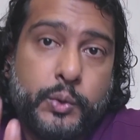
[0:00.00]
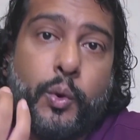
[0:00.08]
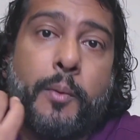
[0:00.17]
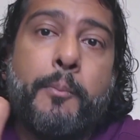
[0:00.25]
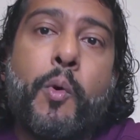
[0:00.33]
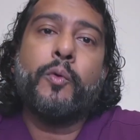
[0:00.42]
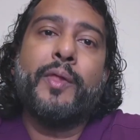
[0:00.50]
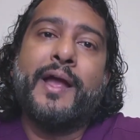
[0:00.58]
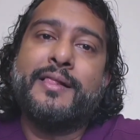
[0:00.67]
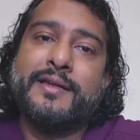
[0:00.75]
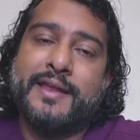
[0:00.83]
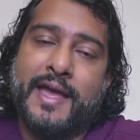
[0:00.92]
more
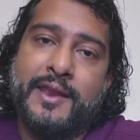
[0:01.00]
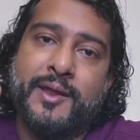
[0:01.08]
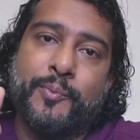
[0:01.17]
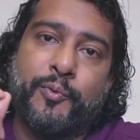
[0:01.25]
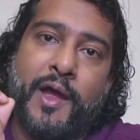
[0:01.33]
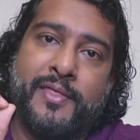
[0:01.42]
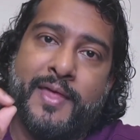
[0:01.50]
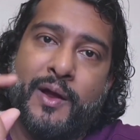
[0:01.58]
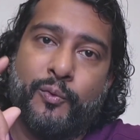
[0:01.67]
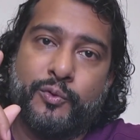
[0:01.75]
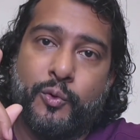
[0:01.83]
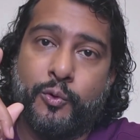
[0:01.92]
likely to end up riding
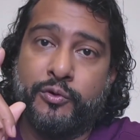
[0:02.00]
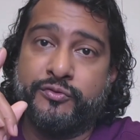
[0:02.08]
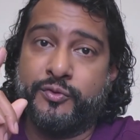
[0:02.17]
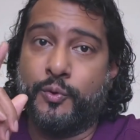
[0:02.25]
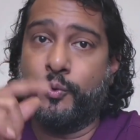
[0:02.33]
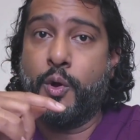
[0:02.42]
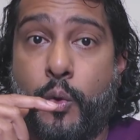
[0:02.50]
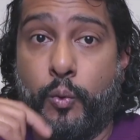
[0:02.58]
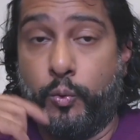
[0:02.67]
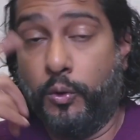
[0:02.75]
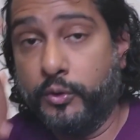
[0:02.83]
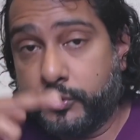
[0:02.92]
that cortisone
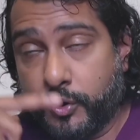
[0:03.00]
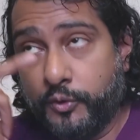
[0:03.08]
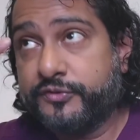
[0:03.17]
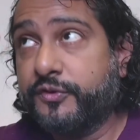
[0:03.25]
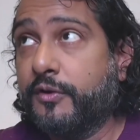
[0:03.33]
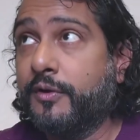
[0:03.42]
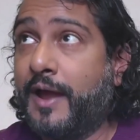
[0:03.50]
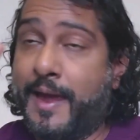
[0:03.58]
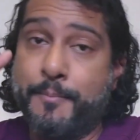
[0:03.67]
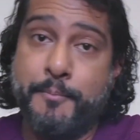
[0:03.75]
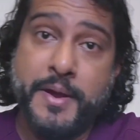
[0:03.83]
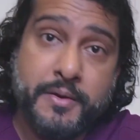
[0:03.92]
roller coaster
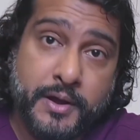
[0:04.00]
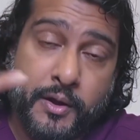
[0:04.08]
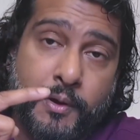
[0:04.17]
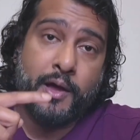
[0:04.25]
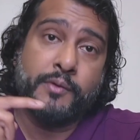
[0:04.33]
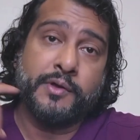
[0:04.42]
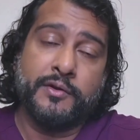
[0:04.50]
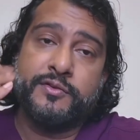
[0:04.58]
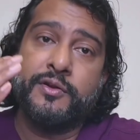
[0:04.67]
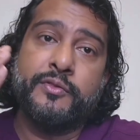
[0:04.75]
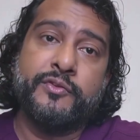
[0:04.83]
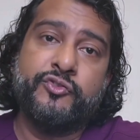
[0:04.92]
and merry-go-round
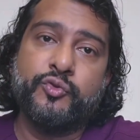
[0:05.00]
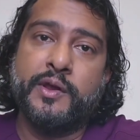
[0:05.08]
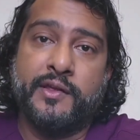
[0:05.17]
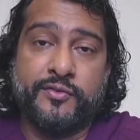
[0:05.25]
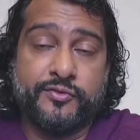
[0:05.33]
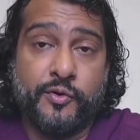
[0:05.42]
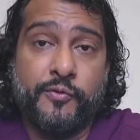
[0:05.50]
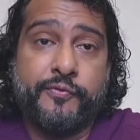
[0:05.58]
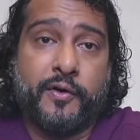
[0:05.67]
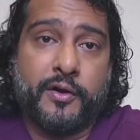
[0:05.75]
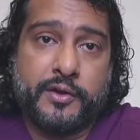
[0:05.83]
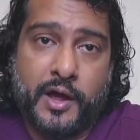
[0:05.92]
until the joint is so
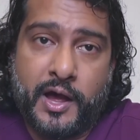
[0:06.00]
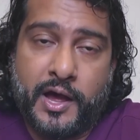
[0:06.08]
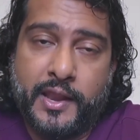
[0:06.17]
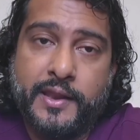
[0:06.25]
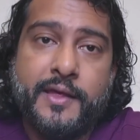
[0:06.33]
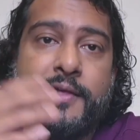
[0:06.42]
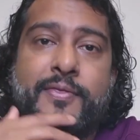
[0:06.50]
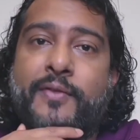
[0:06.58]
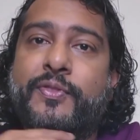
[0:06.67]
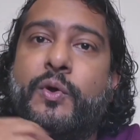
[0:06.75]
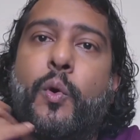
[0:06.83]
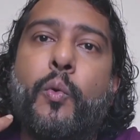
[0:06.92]
far gone
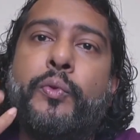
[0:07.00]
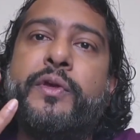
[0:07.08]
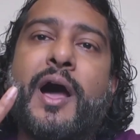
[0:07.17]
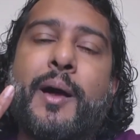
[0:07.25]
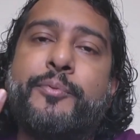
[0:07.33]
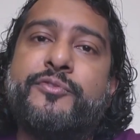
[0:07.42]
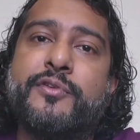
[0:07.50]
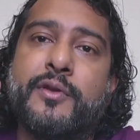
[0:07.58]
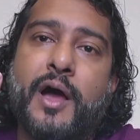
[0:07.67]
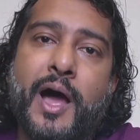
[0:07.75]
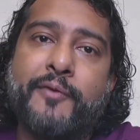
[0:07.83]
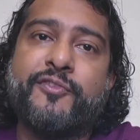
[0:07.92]
that the only option
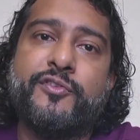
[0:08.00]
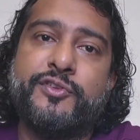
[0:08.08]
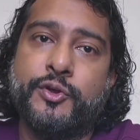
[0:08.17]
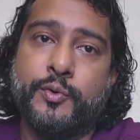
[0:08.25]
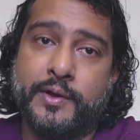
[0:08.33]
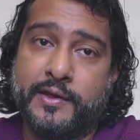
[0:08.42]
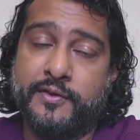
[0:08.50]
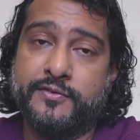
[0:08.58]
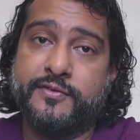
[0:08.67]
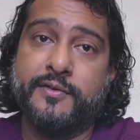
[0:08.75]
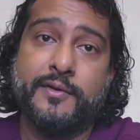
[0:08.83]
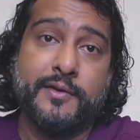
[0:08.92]
offered to you
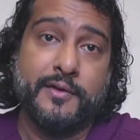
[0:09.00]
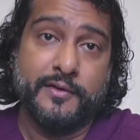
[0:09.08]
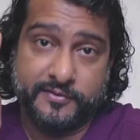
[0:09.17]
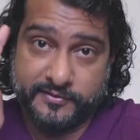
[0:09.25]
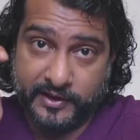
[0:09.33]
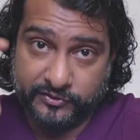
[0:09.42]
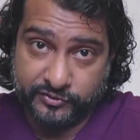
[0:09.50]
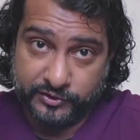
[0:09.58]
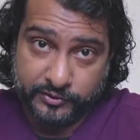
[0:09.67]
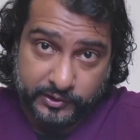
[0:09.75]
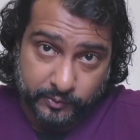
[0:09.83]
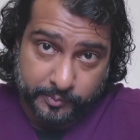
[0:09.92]
is schedule
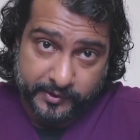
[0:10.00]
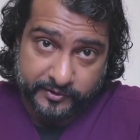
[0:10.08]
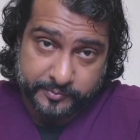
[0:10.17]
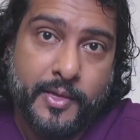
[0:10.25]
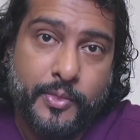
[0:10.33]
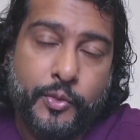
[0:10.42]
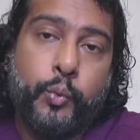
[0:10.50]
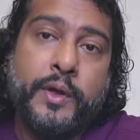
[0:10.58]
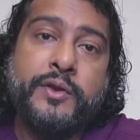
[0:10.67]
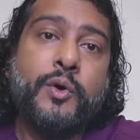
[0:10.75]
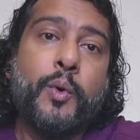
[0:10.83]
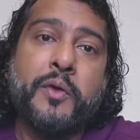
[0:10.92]
your knee replacement. The
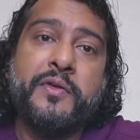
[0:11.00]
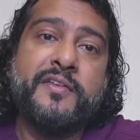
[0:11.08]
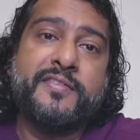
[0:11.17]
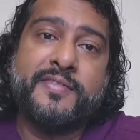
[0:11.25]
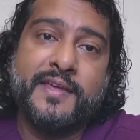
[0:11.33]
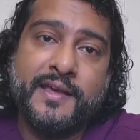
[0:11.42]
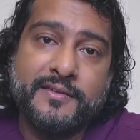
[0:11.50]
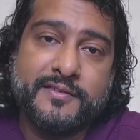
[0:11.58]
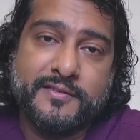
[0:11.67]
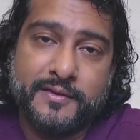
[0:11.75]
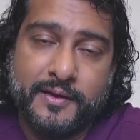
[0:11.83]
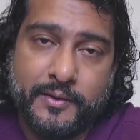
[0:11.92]
window where these
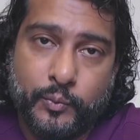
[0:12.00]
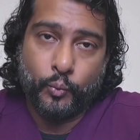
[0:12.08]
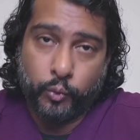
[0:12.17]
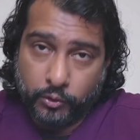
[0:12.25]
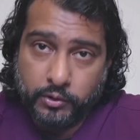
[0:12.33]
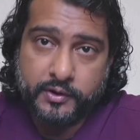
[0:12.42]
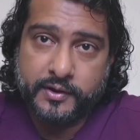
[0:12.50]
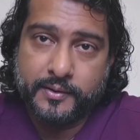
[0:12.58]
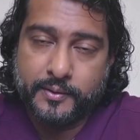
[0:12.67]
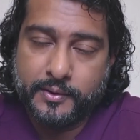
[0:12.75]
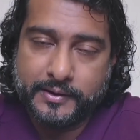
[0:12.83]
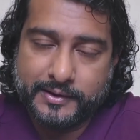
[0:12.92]
things work
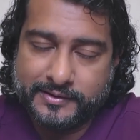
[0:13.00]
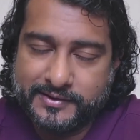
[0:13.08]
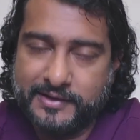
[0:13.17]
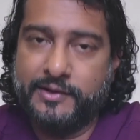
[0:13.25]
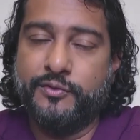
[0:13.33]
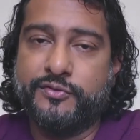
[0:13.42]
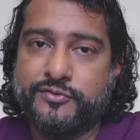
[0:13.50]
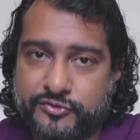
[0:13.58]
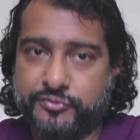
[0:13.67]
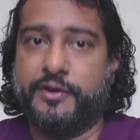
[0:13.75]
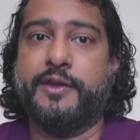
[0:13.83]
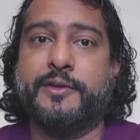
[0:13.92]
continues to shrink.